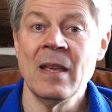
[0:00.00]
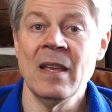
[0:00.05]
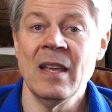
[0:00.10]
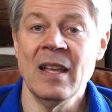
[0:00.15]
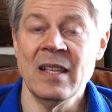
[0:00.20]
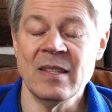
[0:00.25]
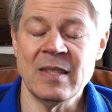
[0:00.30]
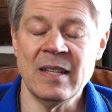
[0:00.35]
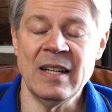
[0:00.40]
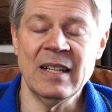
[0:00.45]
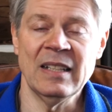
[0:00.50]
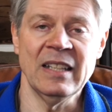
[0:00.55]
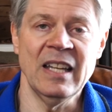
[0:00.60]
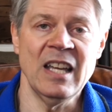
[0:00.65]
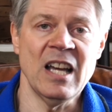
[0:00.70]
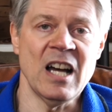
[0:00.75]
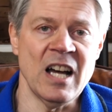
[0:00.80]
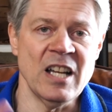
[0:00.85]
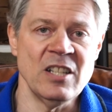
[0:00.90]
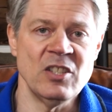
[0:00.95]

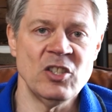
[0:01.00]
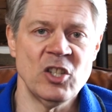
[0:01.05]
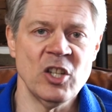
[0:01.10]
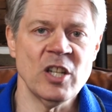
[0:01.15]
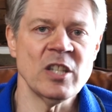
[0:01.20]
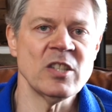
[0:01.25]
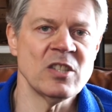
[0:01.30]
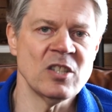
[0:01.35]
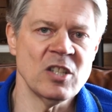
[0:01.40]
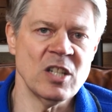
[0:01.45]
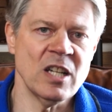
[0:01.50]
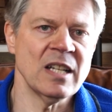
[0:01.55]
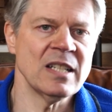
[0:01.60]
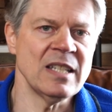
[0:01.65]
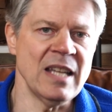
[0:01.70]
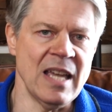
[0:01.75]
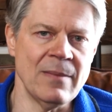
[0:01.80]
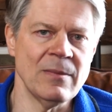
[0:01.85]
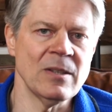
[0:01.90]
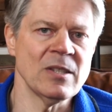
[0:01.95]
Incidentally, I just checked
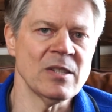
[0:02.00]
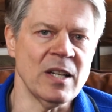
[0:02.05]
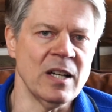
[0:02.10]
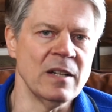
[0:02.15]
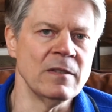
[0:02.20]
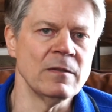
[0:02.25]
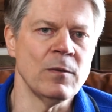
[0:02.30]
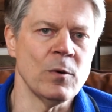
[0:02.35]
Amazon